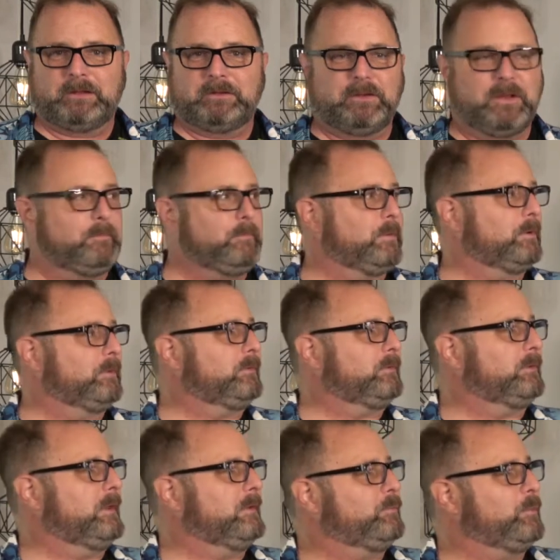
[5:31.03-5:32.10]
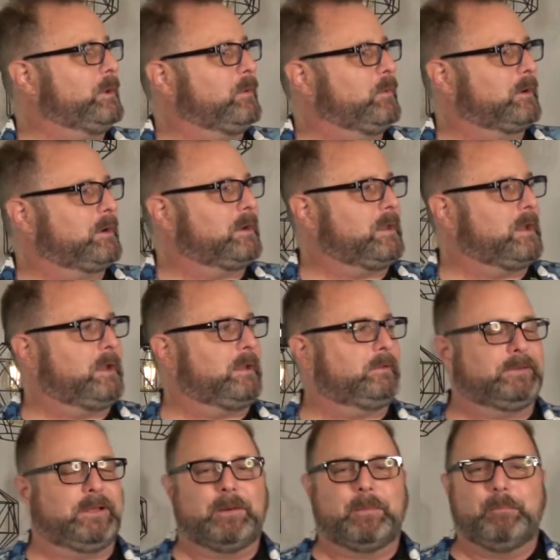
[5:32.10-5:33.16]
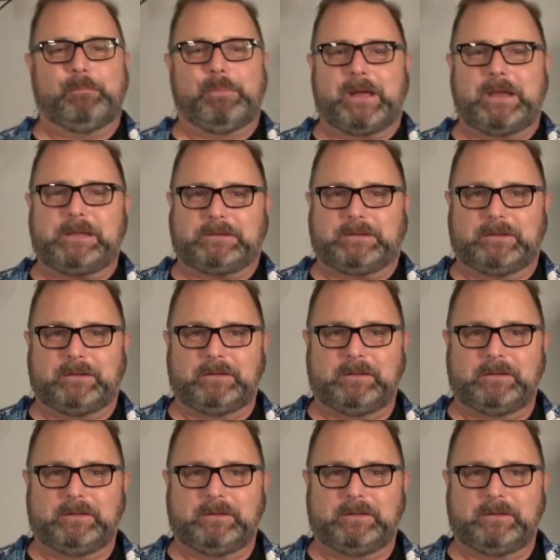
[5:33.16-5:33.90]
Numbers, if we organize a byte